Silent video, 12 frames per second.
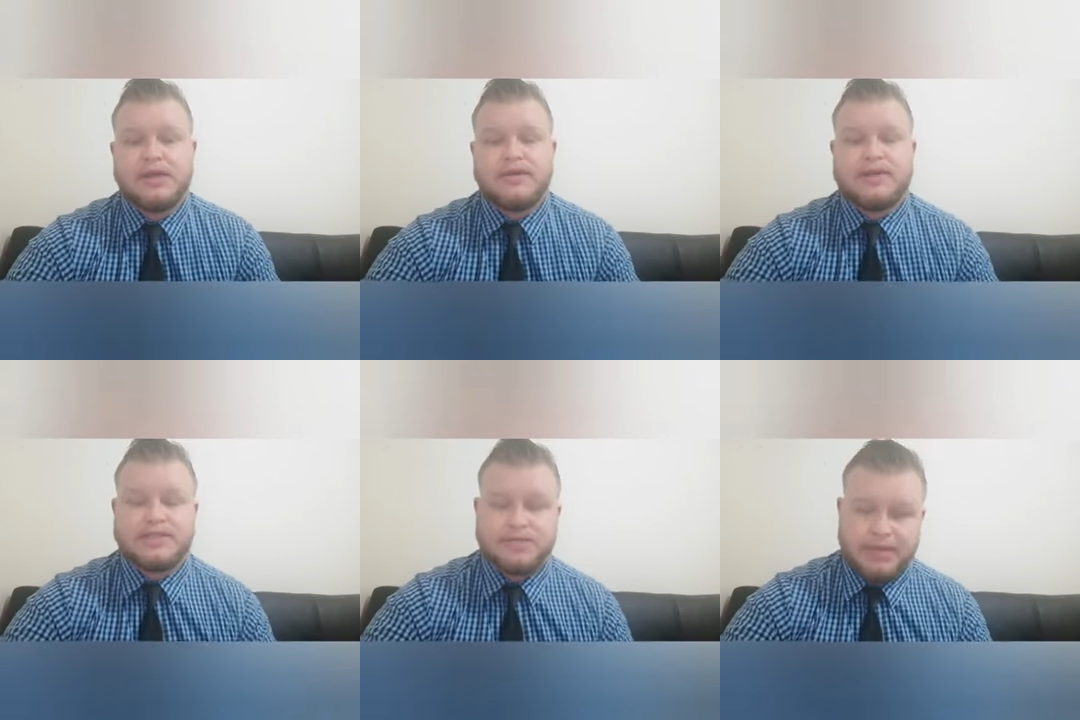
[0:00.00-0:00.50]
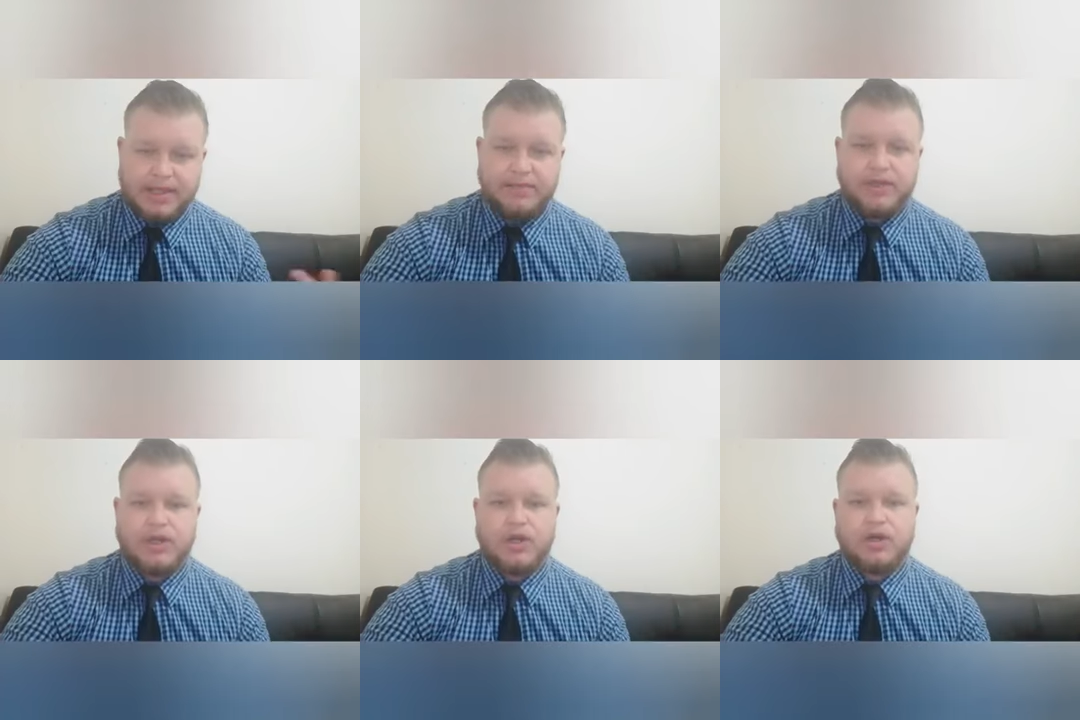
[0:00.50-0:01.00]
There's
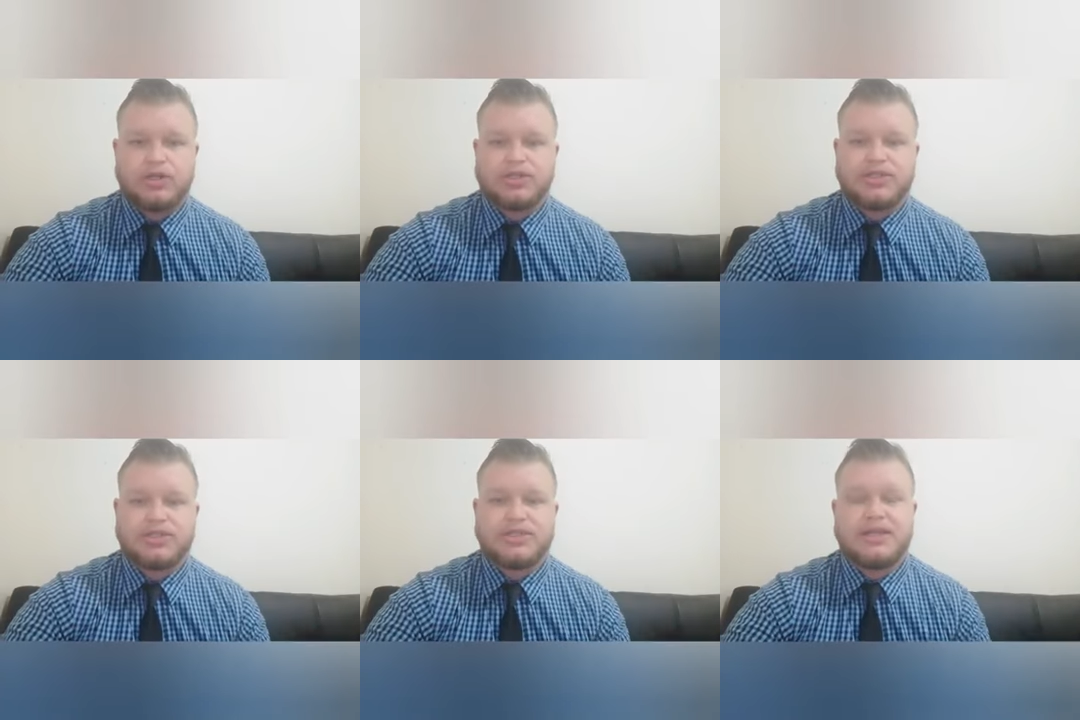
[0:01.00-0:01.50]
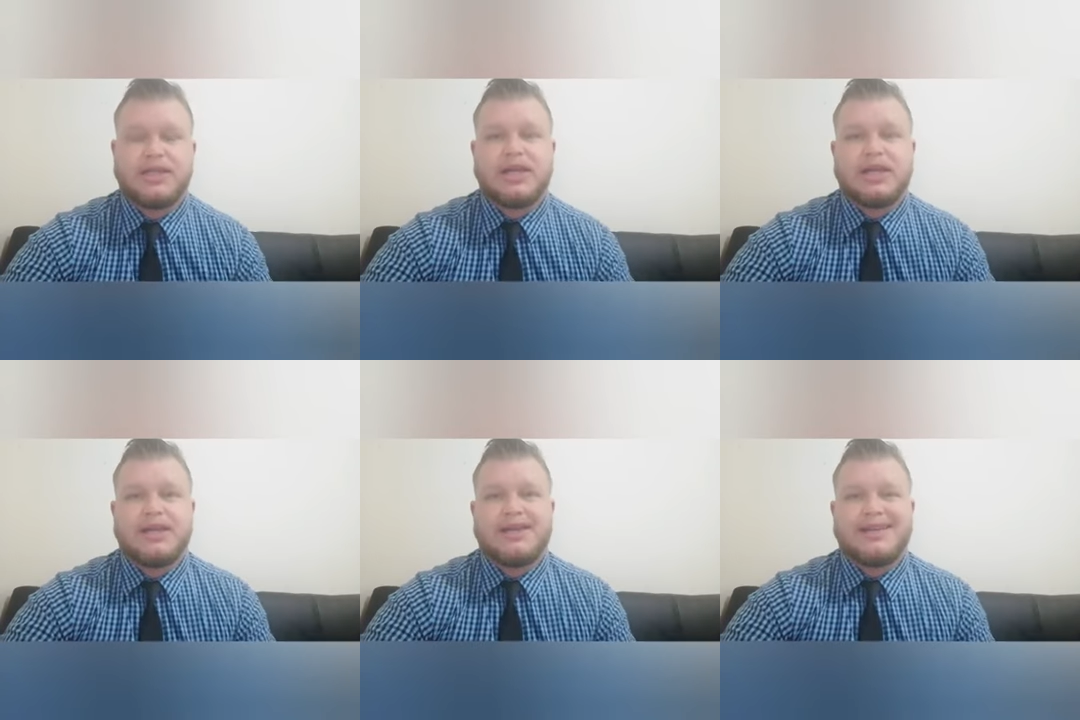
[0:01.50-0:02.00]
memory loss,
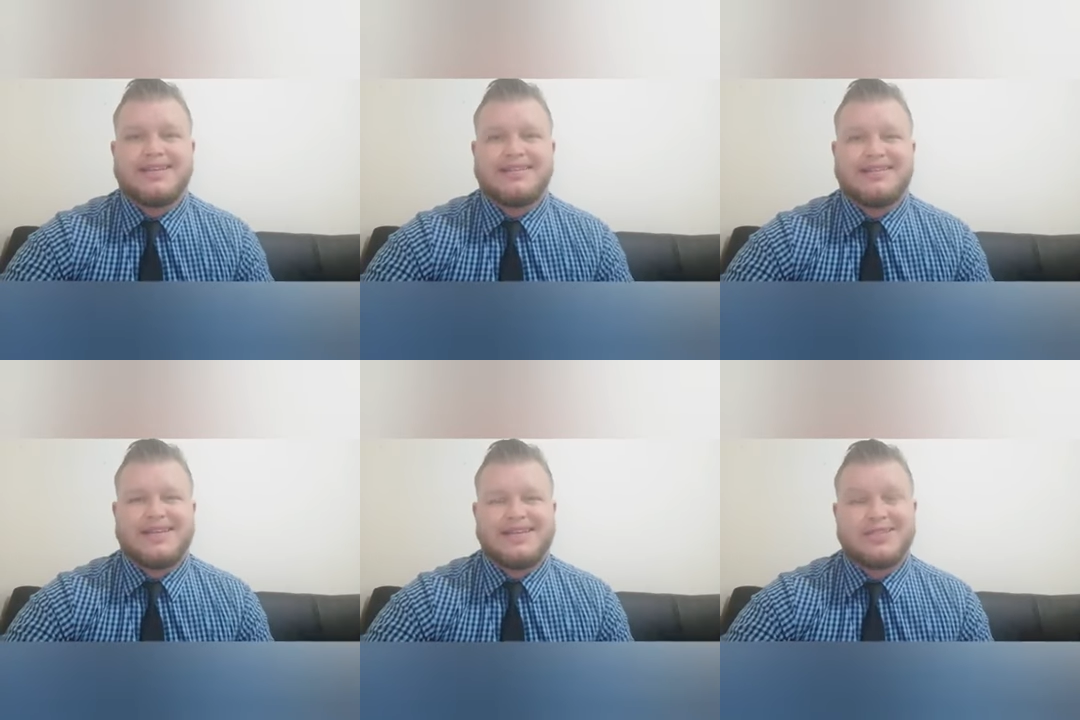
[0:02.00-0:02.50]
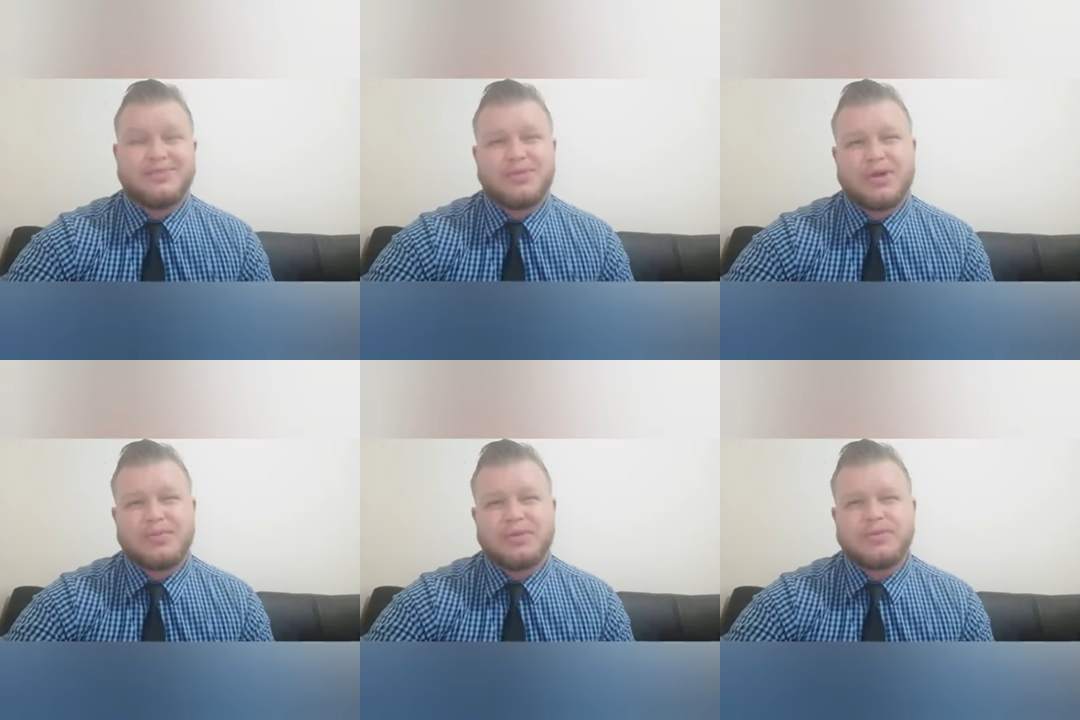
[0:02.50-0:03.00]
there's
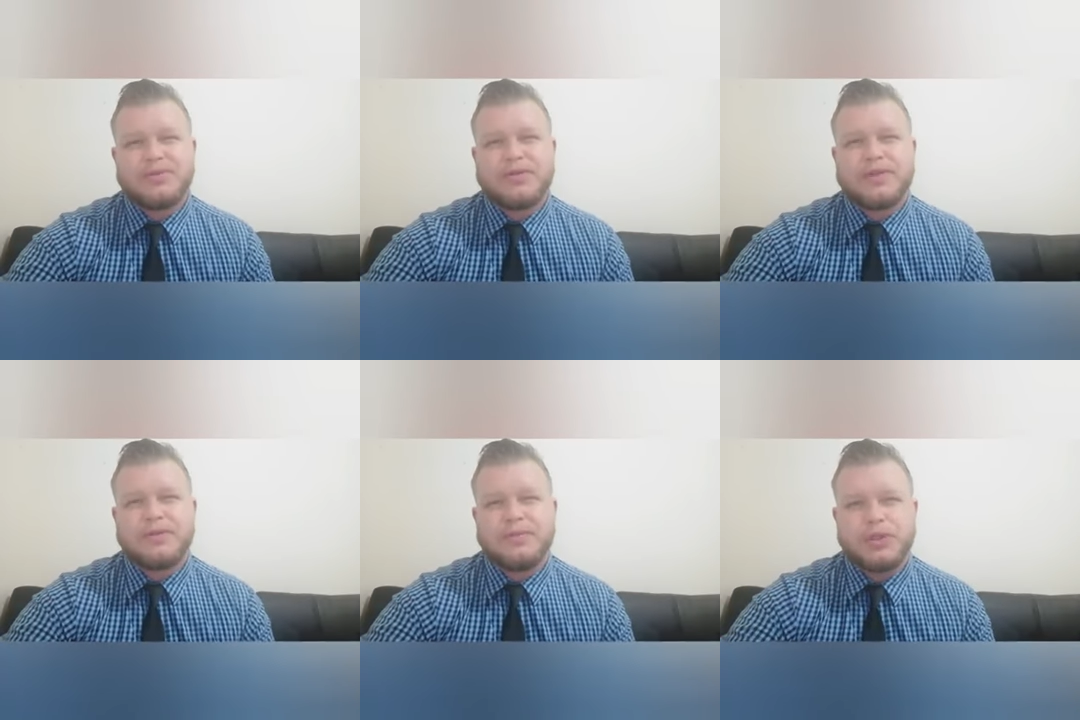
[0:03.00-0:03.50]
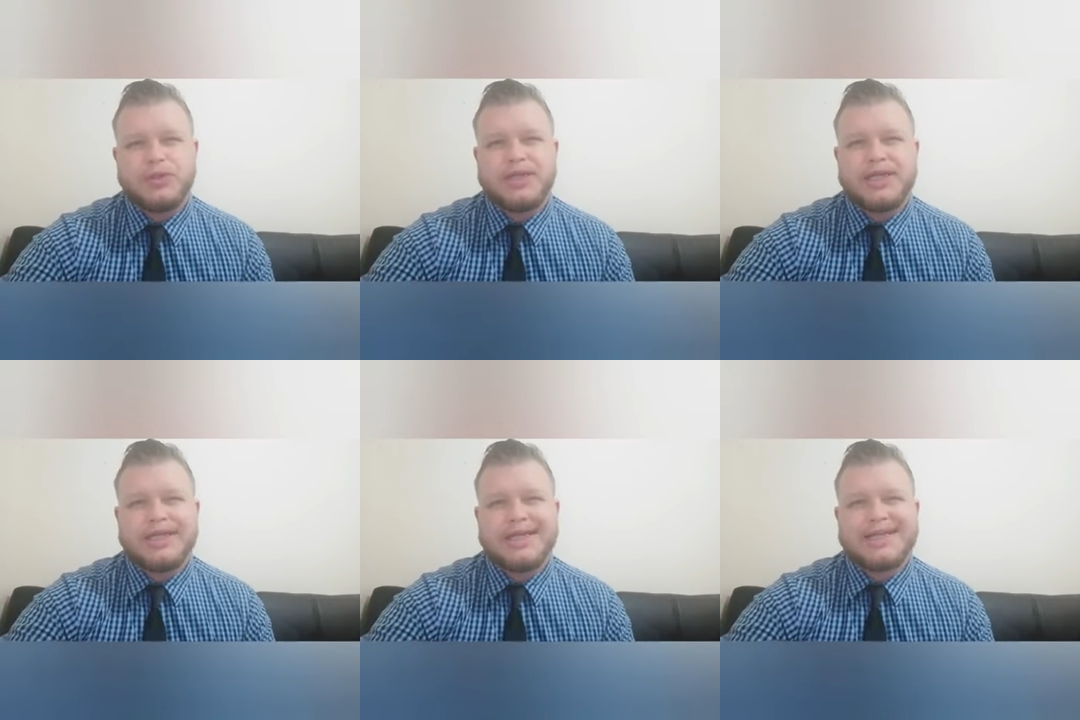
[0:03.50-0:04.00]
problem with
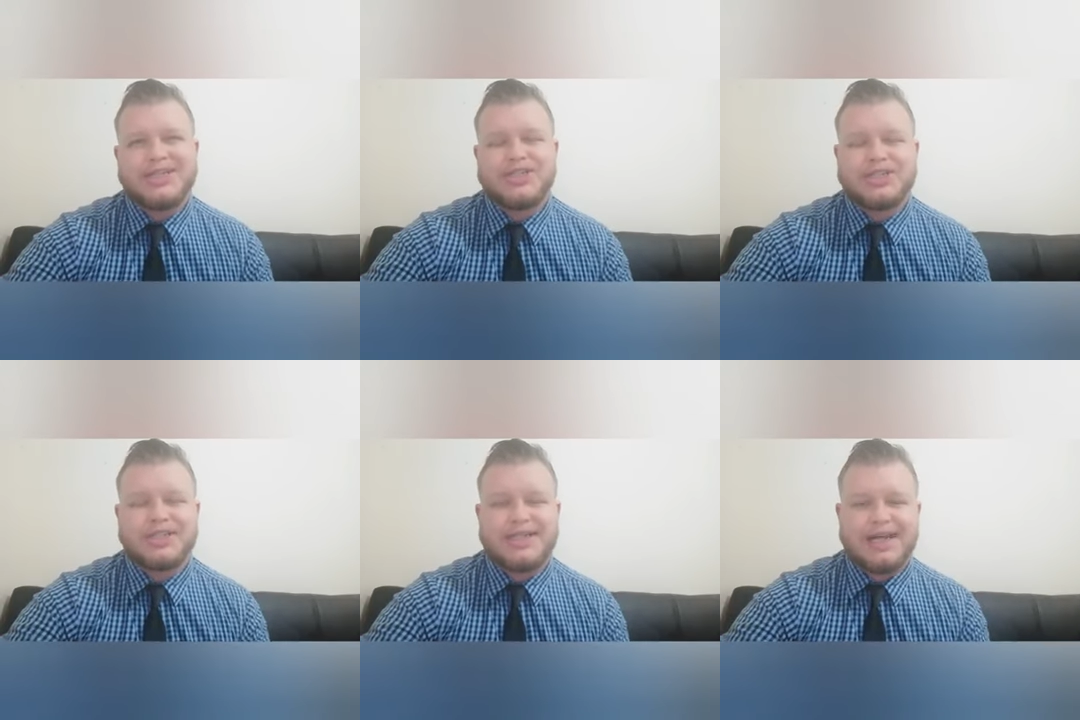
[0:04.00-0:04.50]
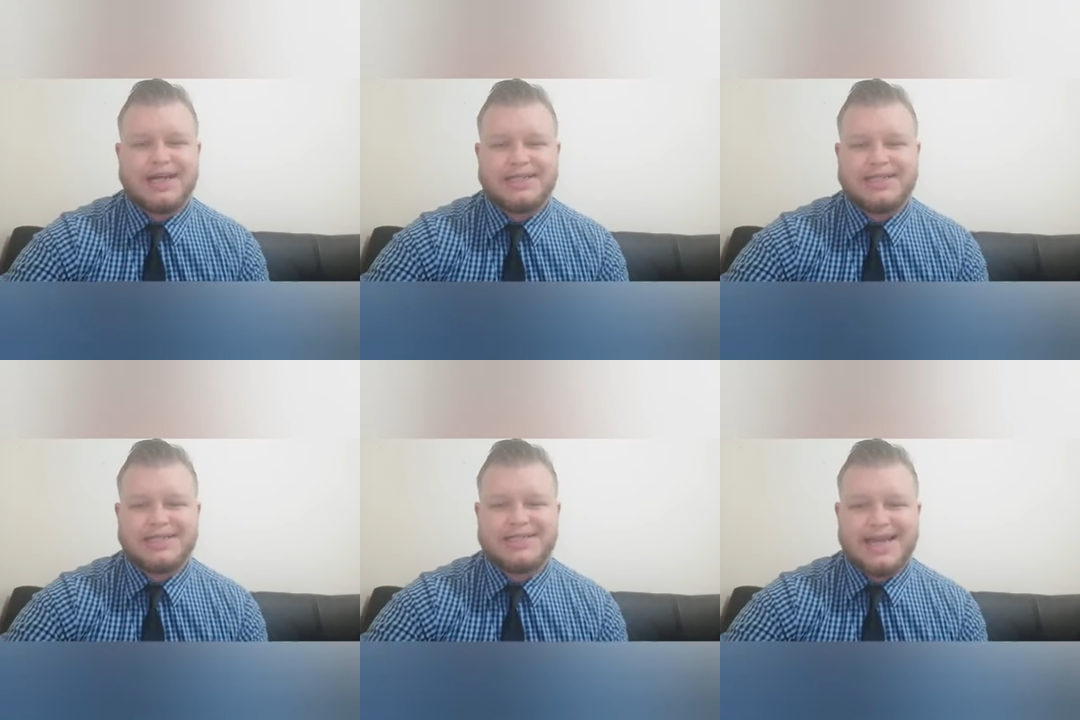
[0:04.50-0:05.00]
communication and
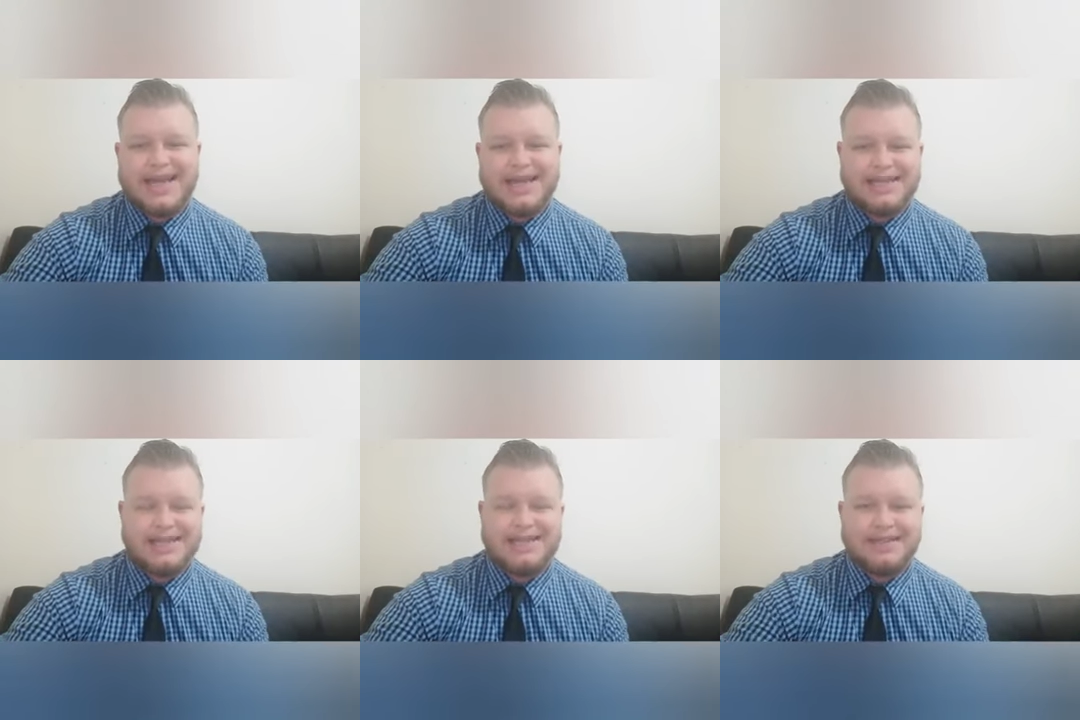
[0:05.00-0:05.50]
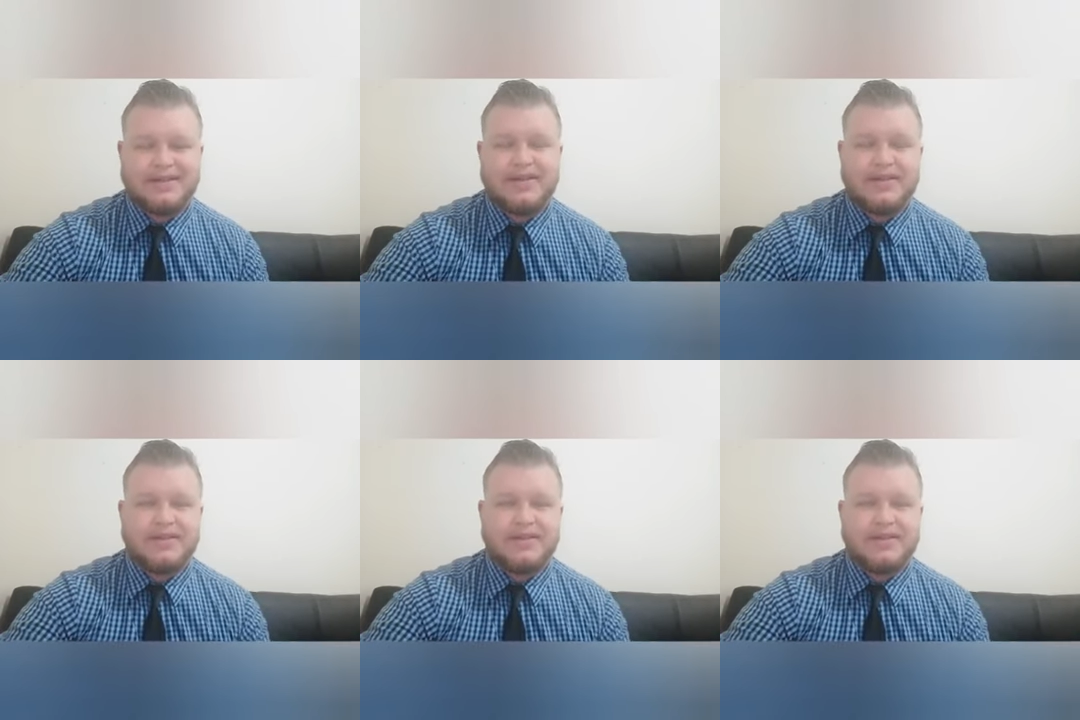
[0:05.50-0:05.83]
understanding,